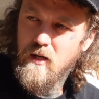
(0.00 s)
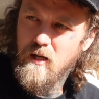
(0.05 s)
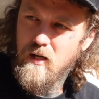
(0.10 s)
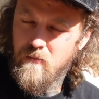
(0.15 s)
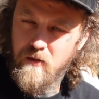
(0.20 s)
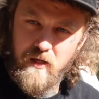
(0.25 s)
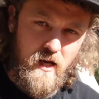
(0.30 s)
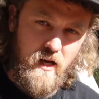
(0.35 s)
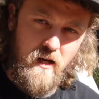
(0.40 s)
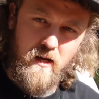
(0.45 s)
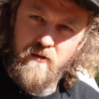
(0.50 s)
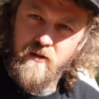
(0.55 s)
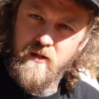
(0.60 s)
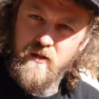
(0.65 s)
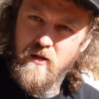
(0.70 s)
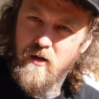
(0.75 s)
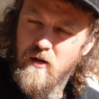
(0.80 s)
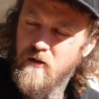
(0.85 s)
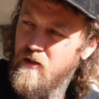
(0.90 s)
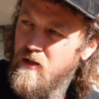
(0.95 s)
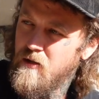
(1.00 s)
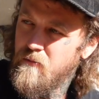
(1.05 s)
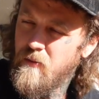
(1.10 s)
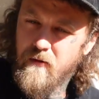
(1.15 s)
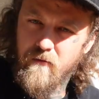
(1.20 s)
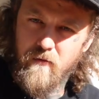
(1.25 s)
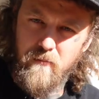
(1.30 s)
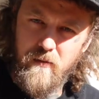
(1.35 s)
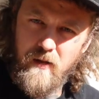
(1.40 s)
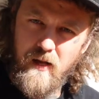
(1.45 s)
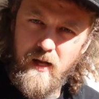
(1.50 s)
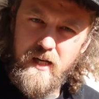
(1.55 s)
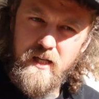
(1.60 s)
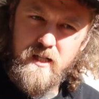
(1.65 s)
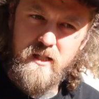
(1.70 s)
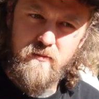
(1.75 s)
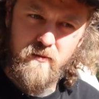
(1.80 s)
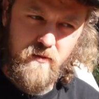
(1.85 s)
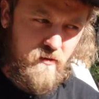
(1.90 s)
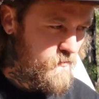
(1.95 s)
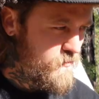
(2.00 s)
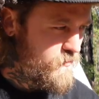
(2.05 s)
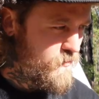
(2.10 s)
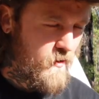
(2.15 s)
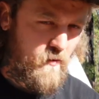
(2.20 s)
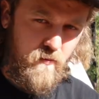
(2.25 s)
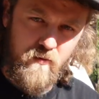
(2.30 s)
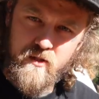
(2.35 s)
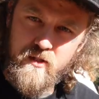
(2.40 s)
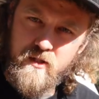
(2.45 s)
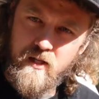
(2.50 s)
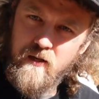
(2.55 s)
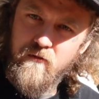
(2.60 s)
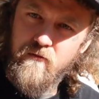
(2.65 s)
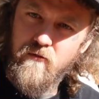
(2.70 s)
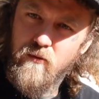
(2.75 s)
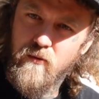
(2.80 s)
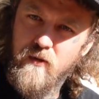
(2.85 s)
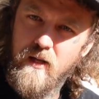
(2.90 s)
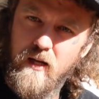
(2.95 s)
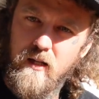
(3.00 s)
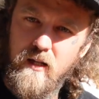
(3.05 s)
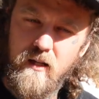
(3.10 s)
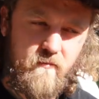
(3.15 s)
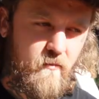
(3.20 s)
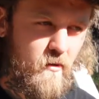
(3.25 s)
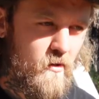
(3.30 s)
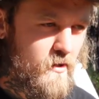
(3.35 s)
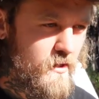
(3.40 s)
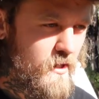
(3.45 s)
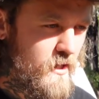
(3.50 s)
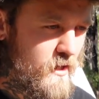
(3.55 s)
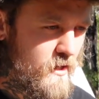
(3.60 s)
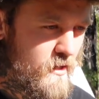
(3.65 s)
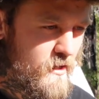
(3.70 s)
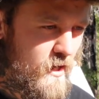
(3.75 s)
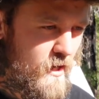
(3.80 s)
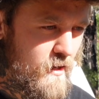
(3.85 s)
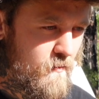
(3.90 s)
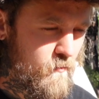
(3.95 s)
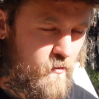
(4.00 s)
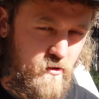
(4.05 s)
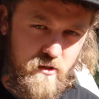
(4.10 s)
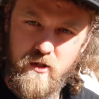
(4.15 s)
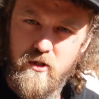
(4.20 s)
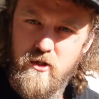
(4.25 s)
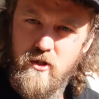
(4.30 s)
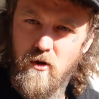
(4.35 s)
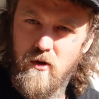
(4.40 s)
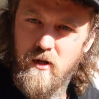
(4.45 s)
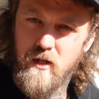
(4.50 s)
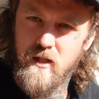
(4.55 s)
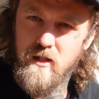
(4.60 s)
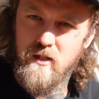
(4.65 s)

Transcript: But yeah, I think the only thing that's been replaced, we got a receipt for in that glove box there, was the shocky.